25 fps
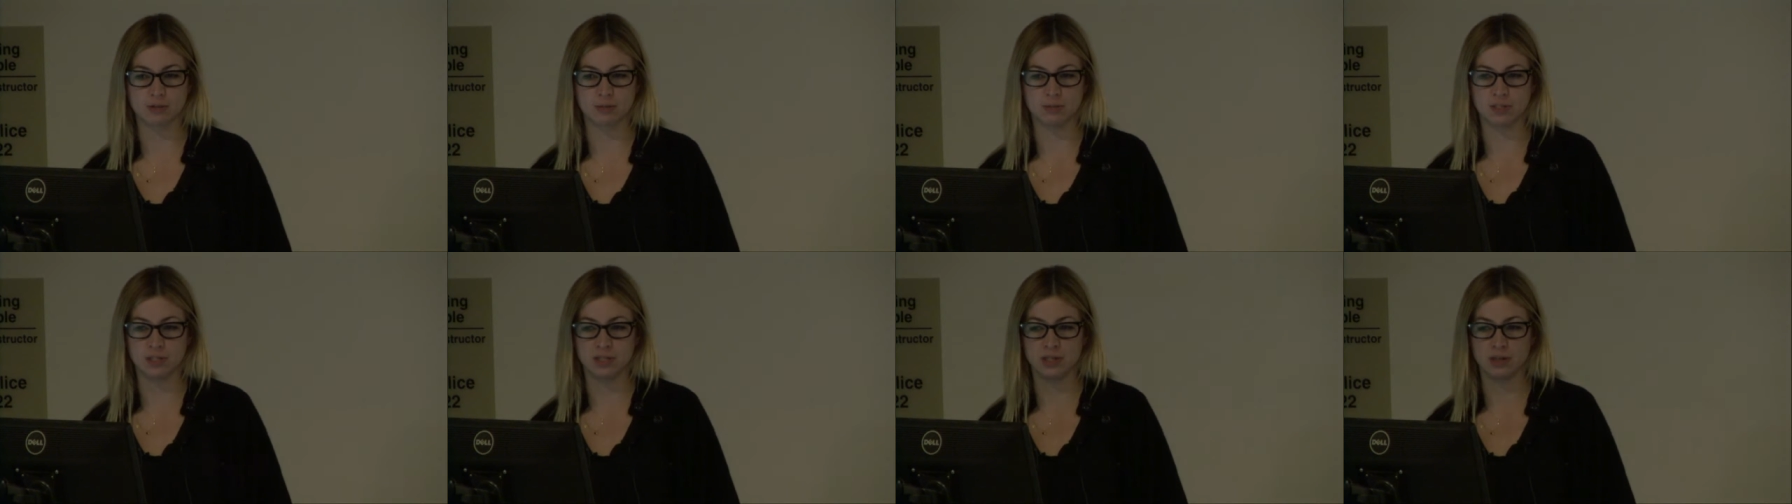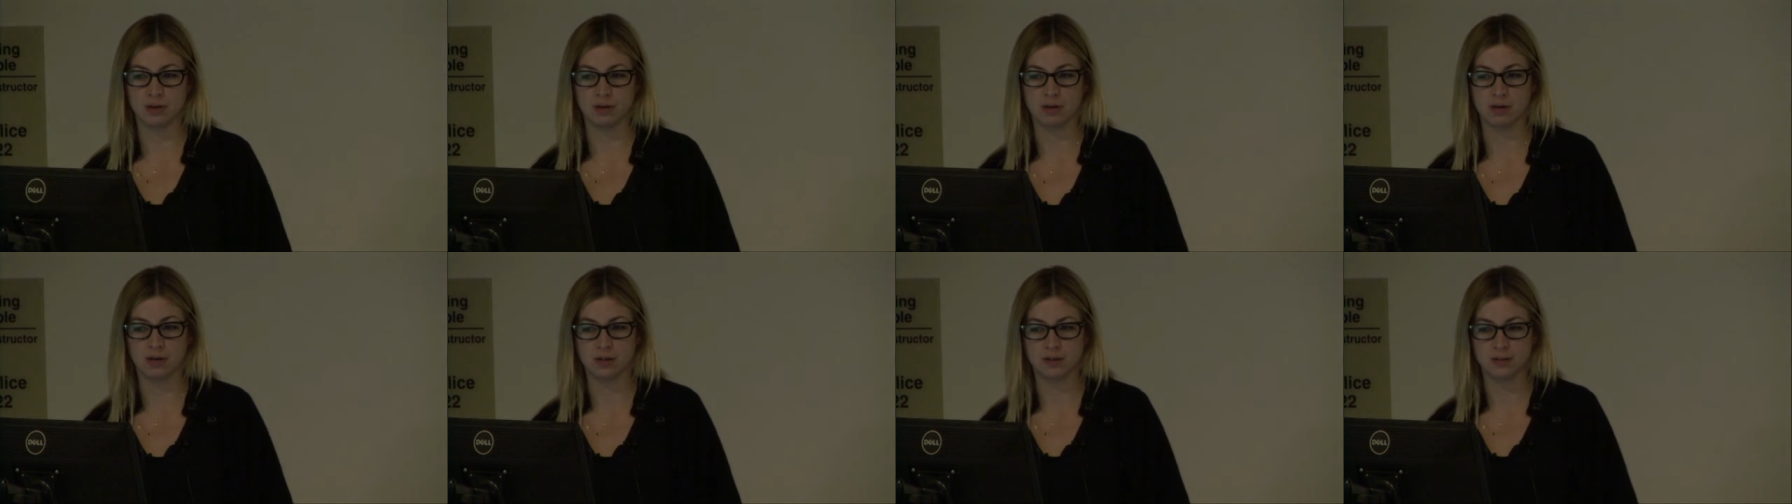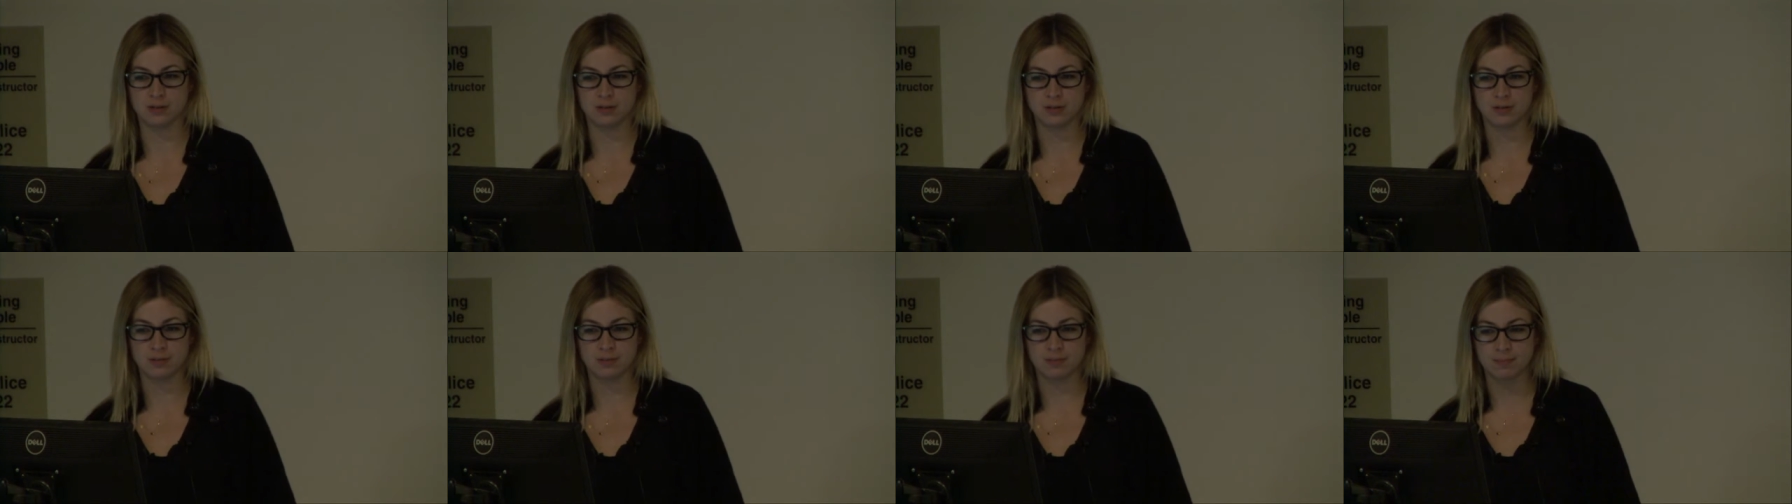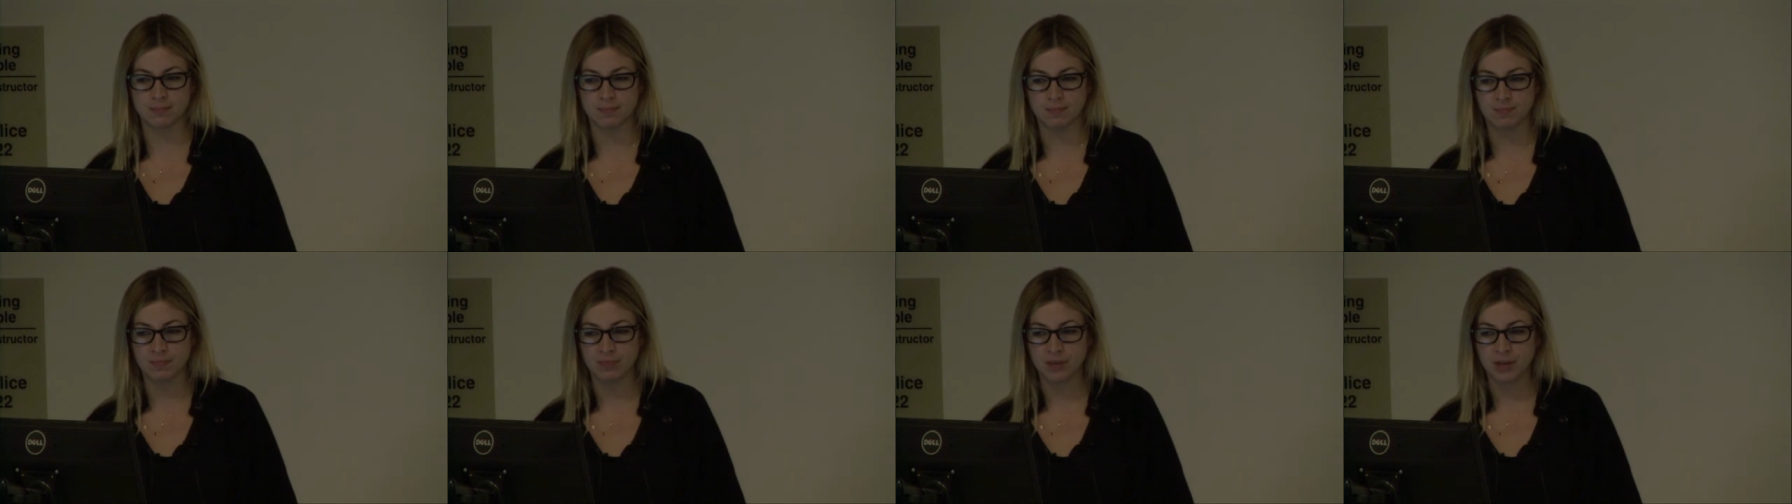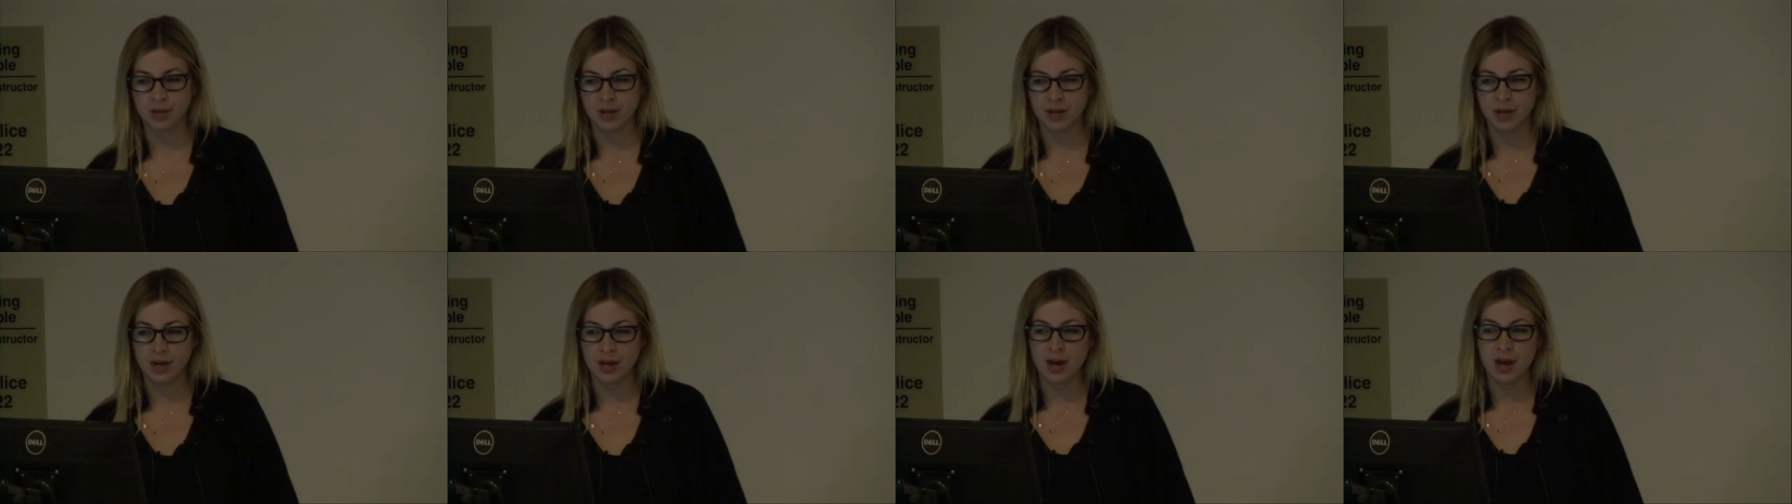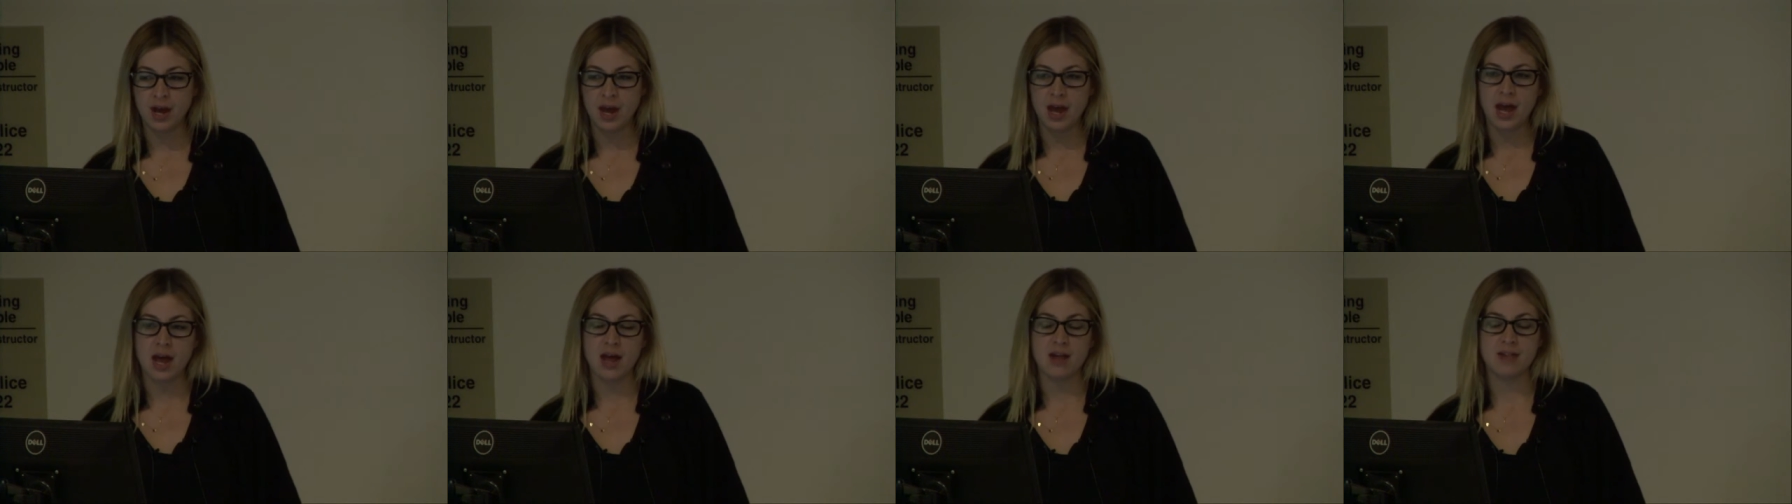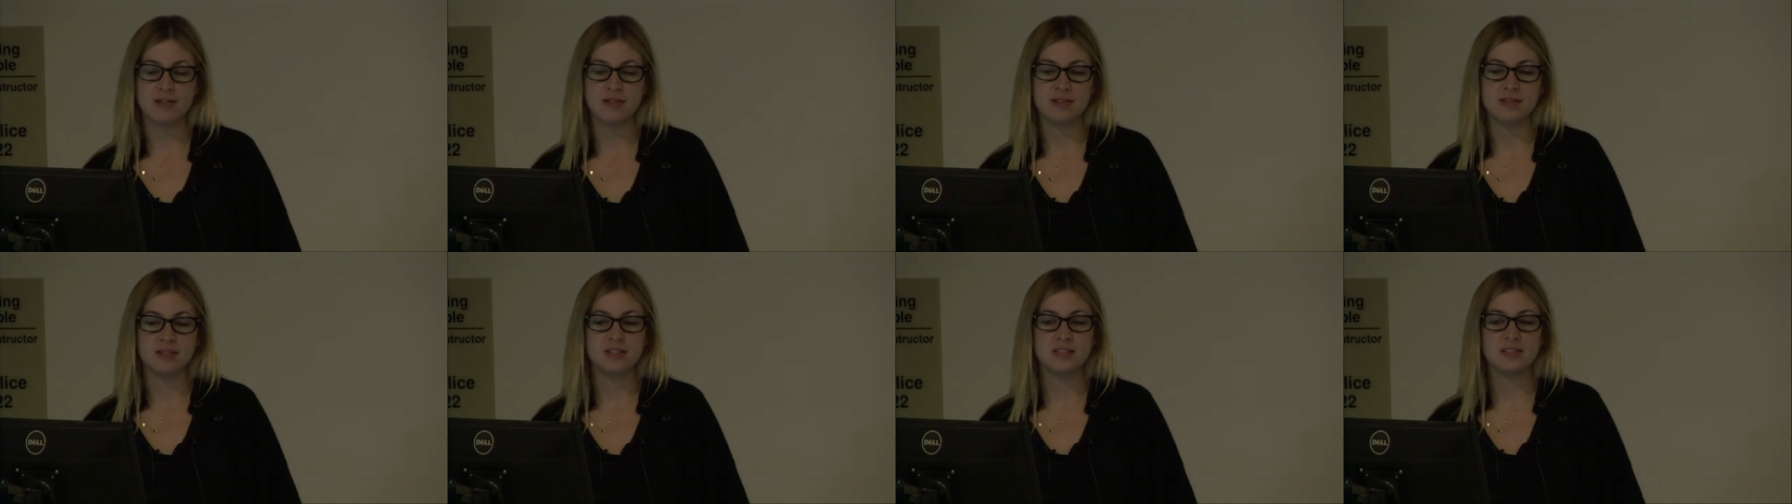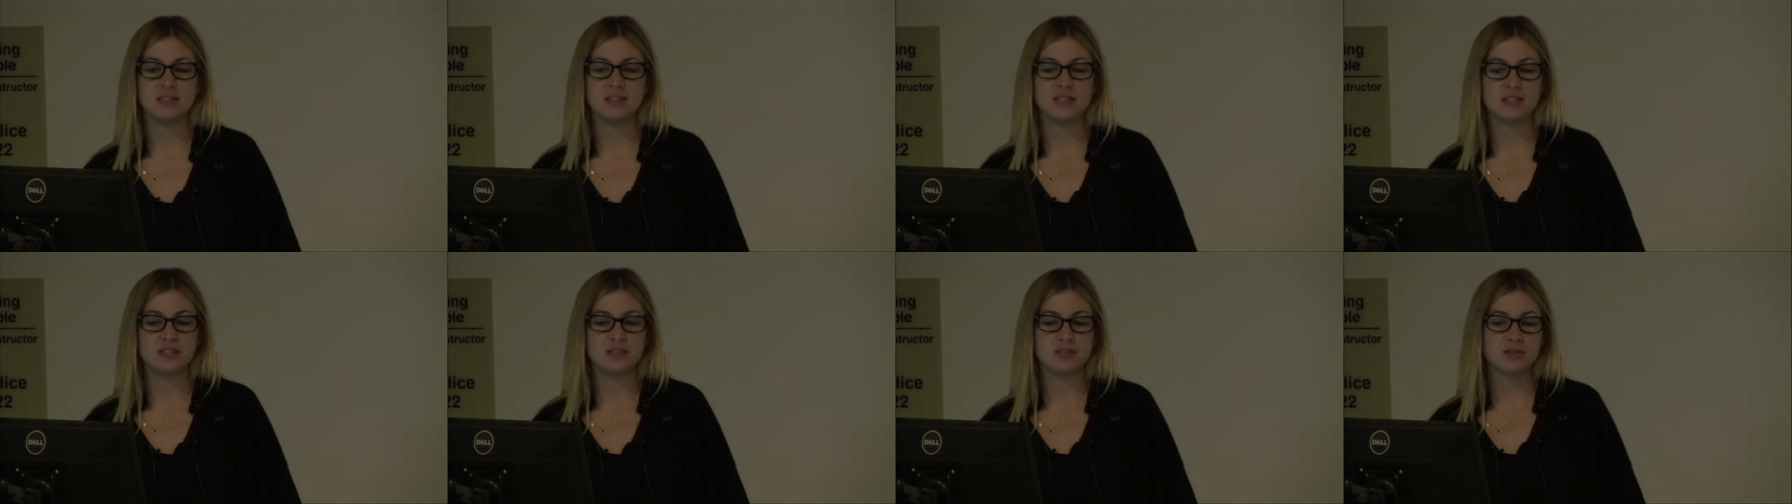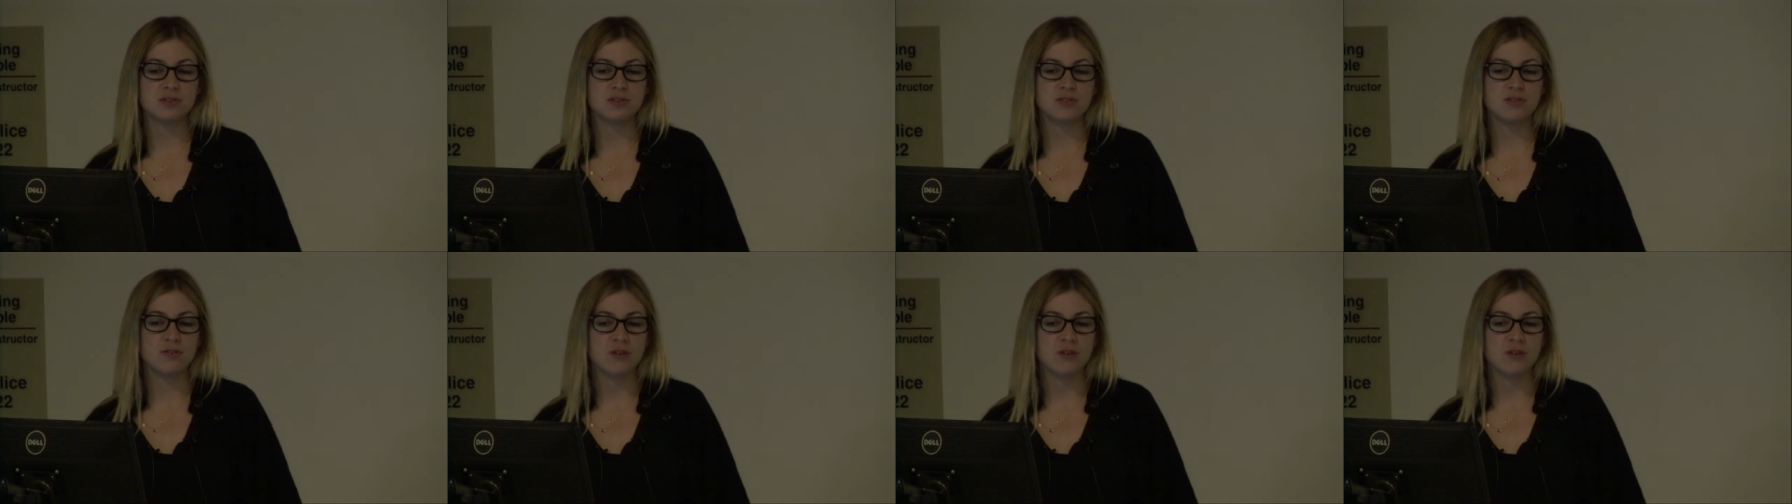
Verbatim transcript: materials. And then these are the